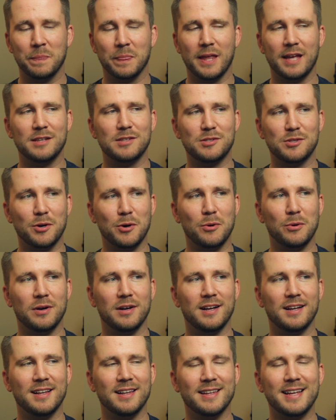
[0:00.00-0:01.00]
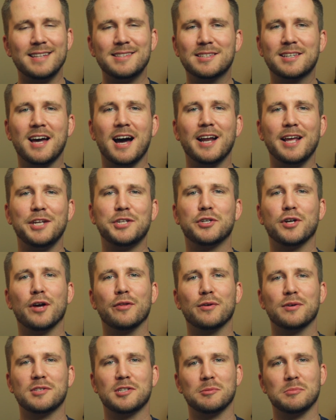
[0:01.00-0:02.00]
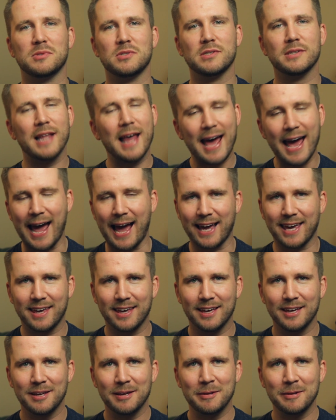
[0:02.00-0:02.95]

And so let's cut each other some slack.